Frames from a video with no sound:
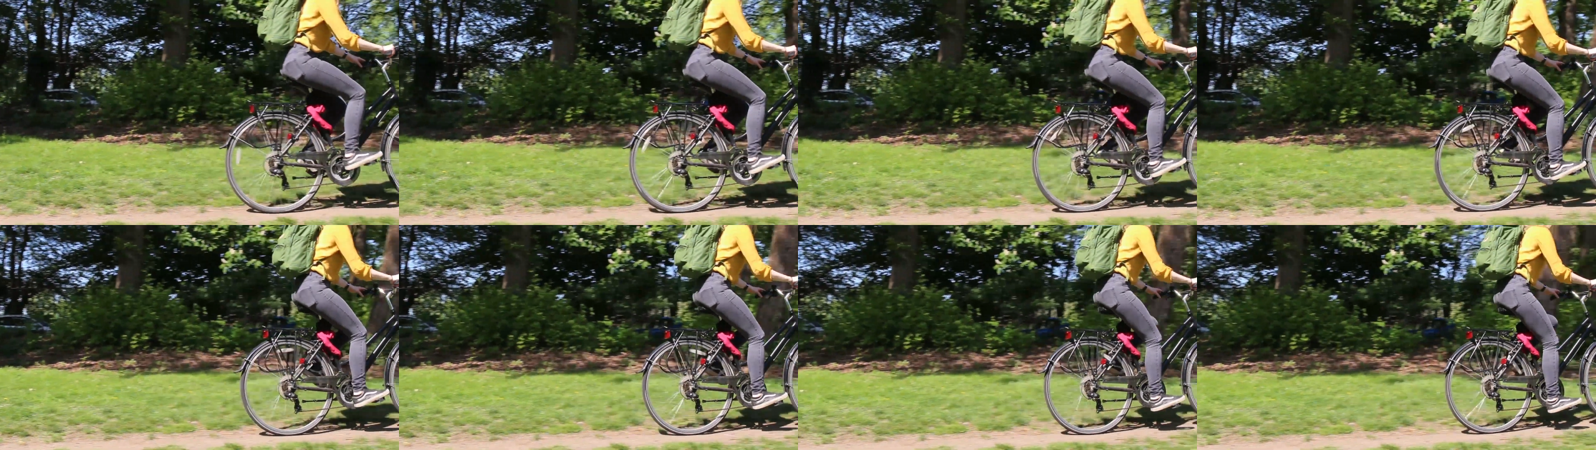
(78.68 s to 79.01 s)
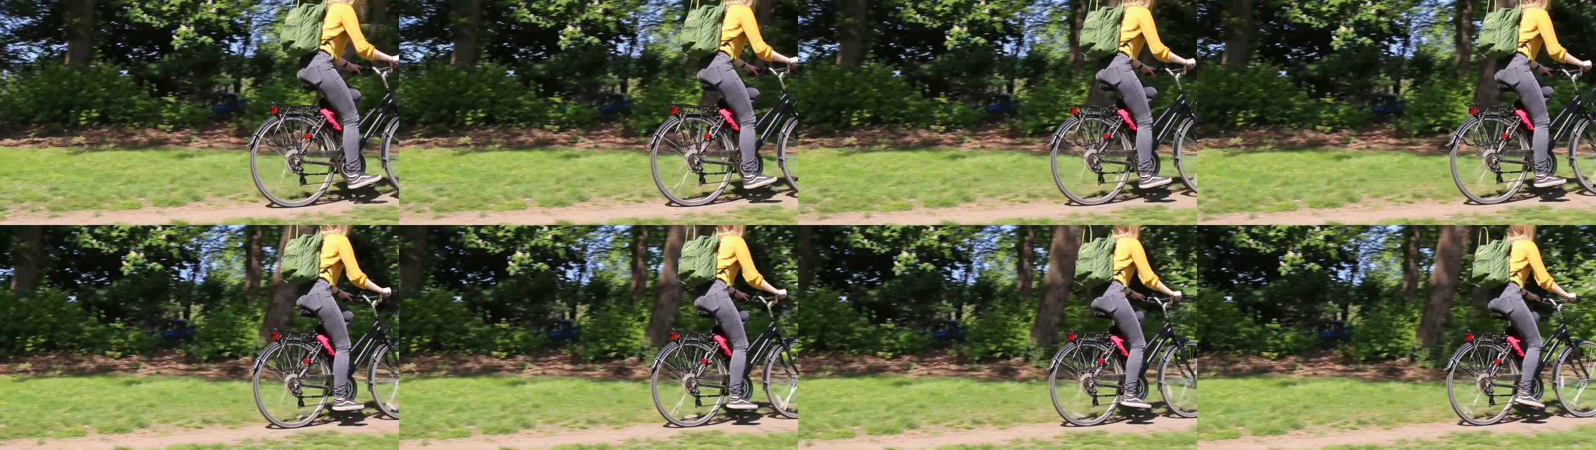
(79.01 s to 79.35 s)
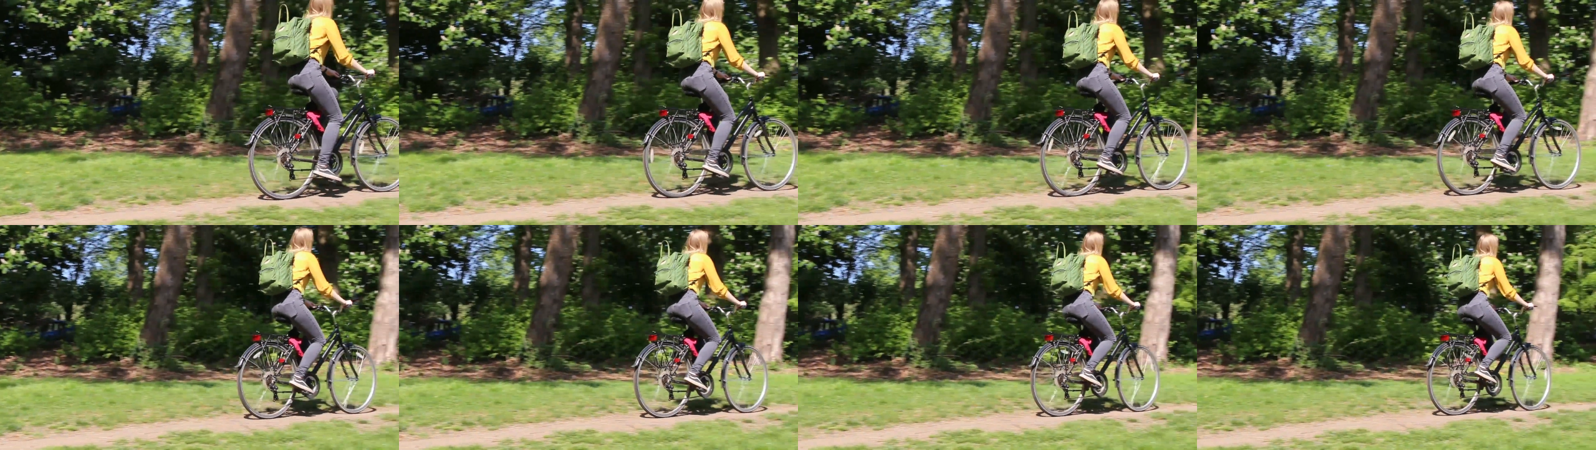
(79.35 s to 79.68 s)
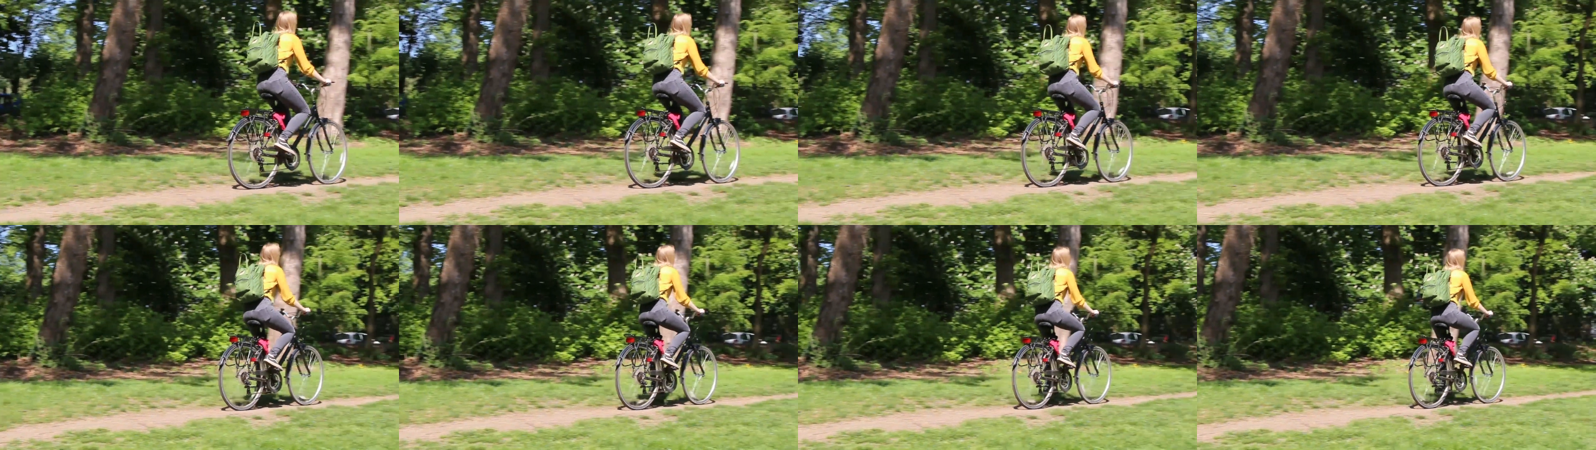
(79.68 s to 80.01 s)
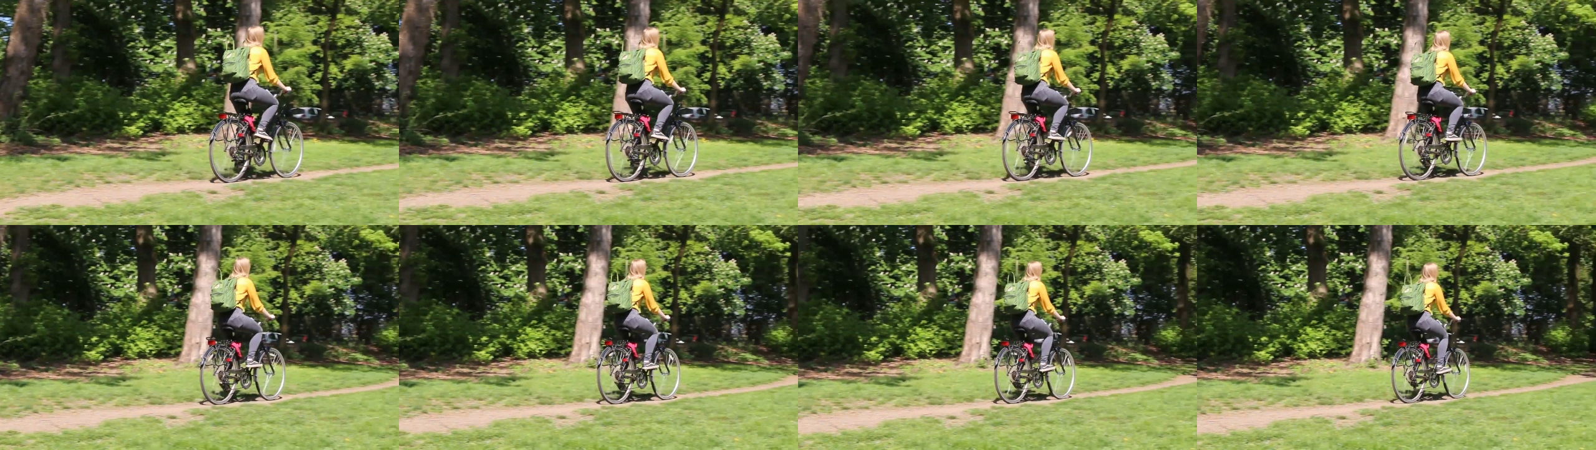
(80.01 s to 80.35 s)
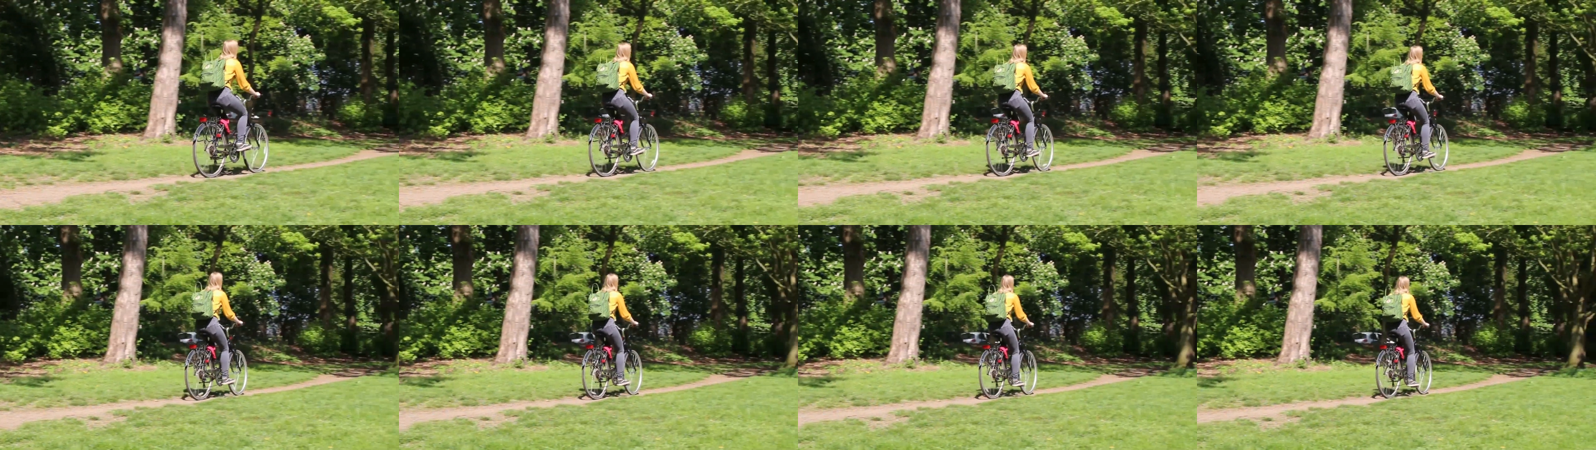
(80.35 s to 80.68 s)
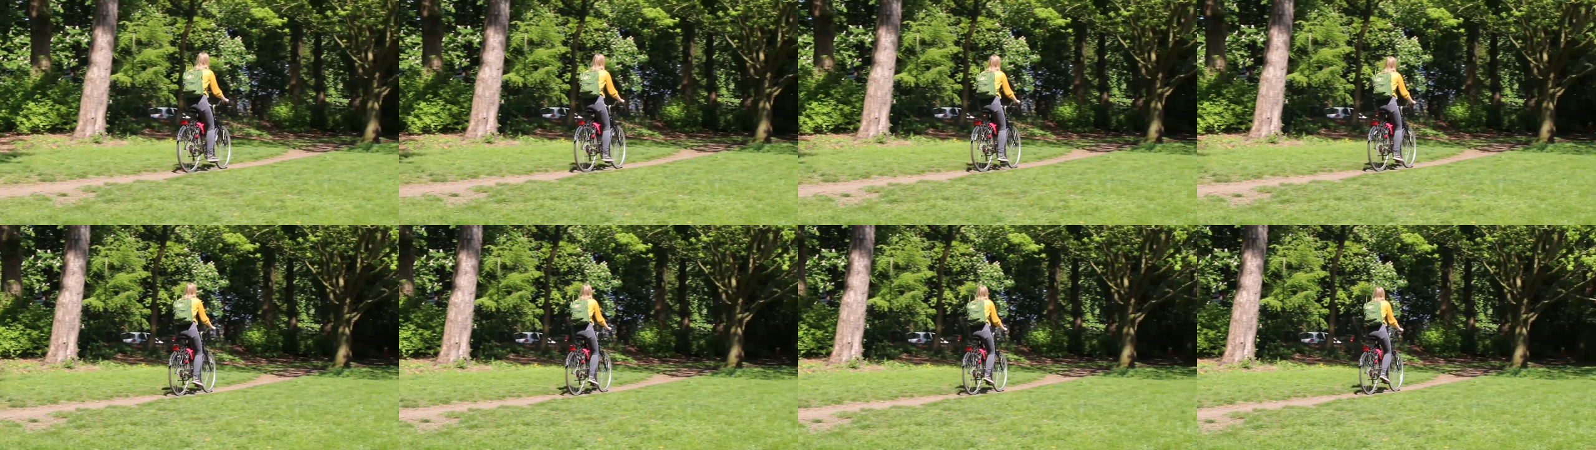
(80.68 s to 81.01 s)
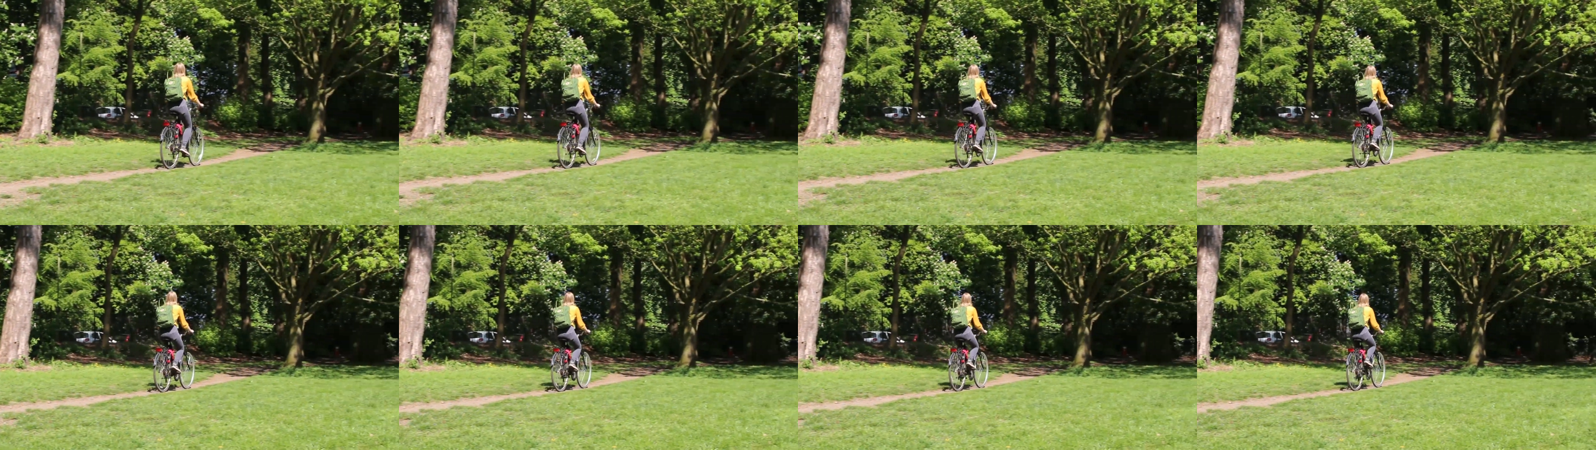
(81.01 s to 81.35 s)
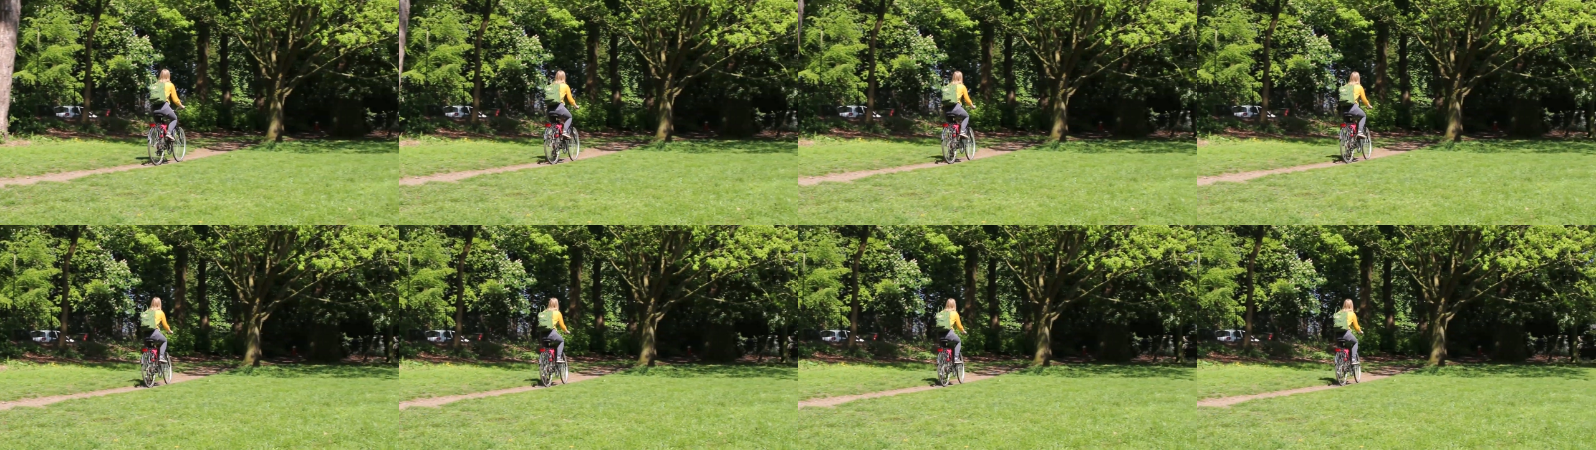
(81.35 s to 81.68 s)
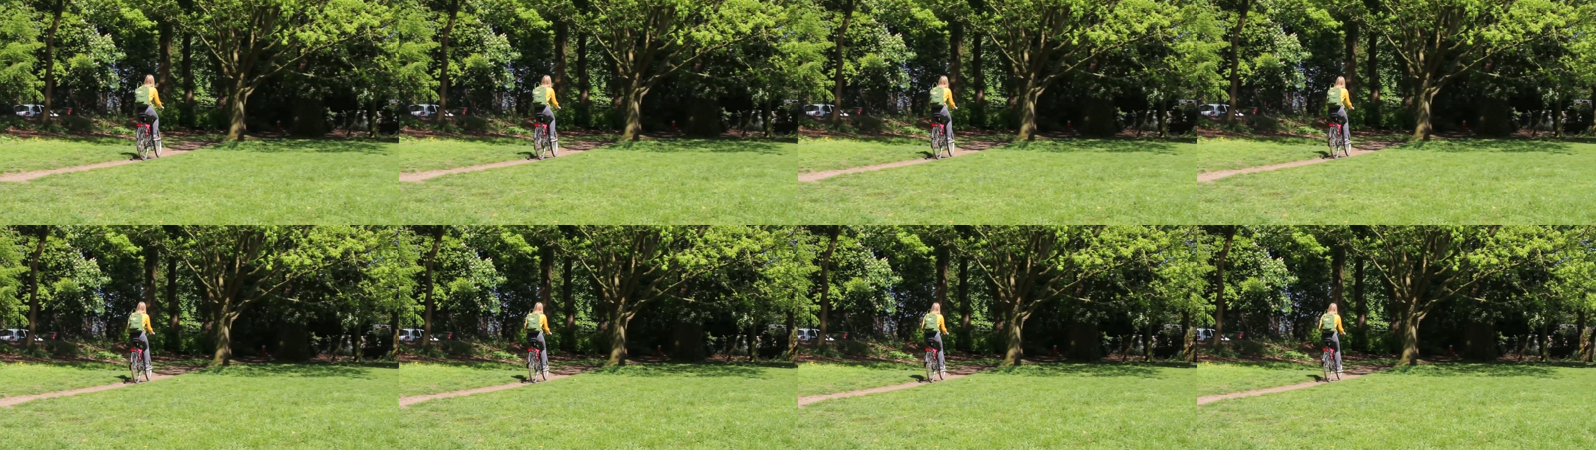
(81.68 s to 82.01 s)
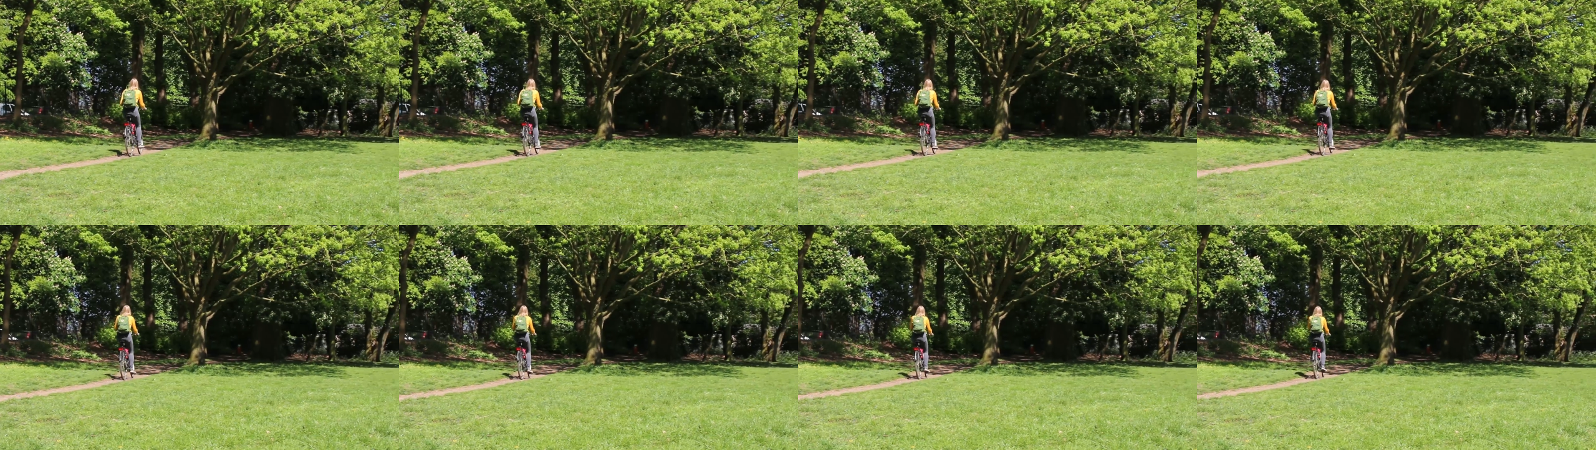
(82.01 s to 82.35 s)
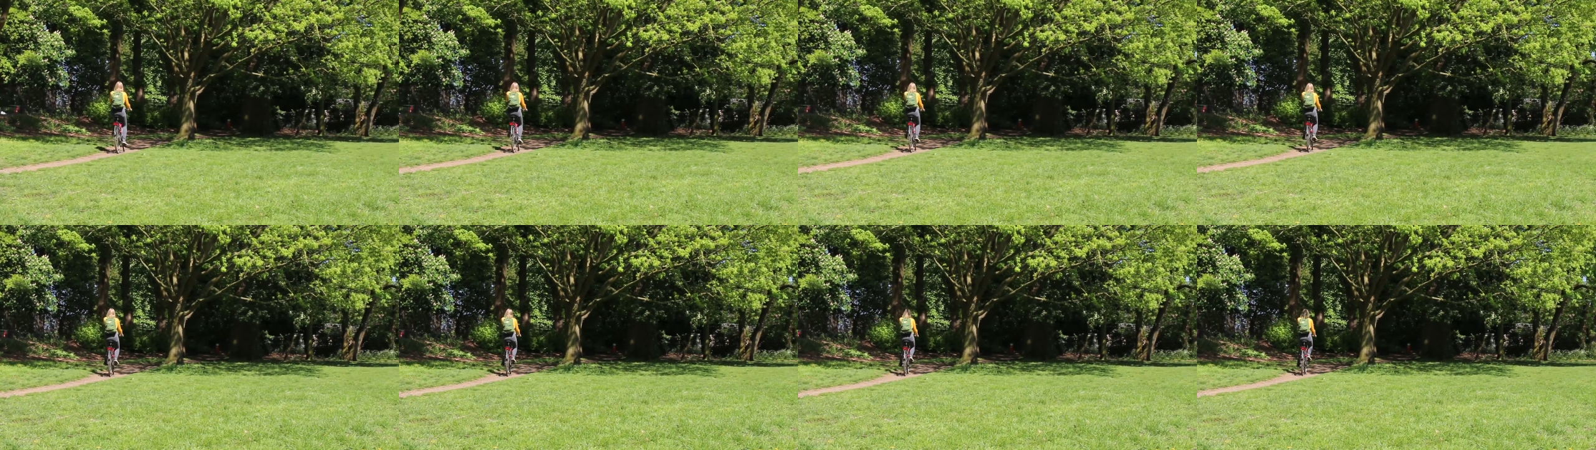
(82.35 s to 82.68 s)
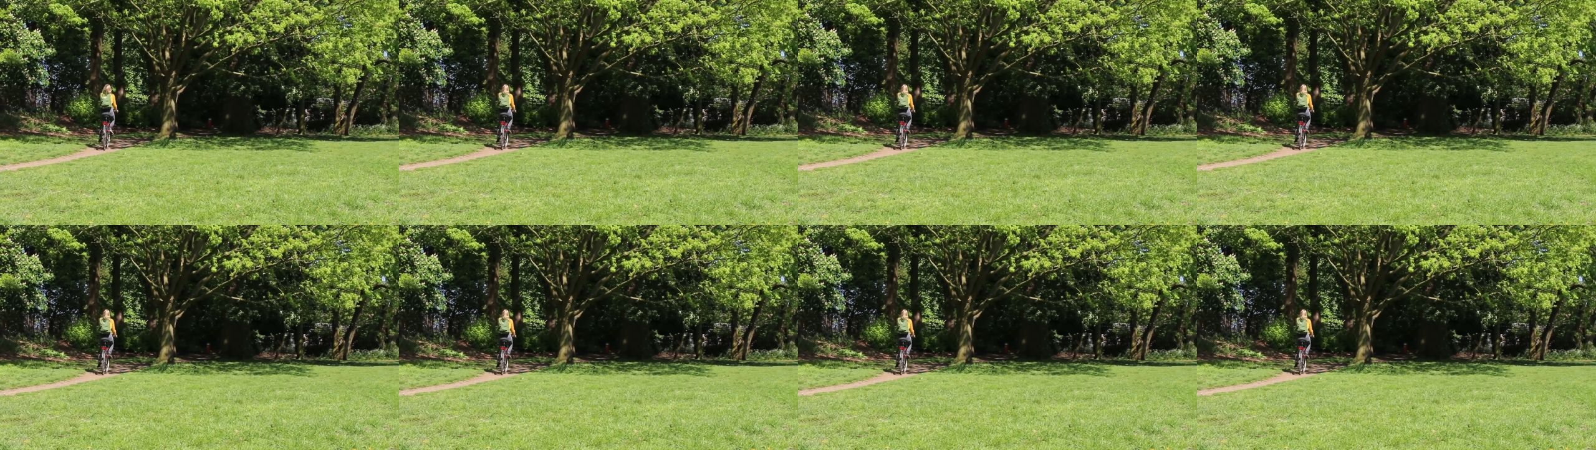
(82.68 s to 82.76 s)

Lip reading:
(no speaker visible)